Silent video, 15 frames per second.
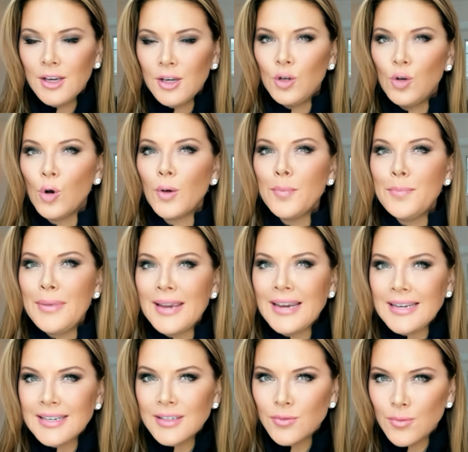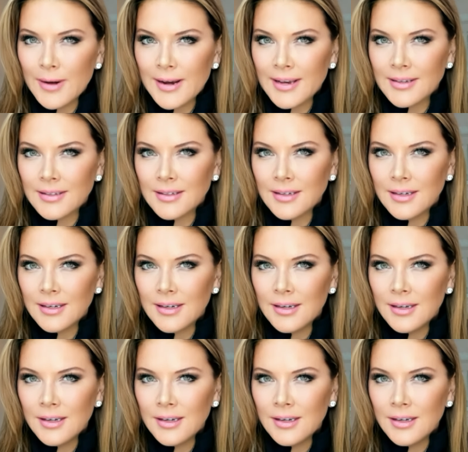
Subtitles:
your biggest risk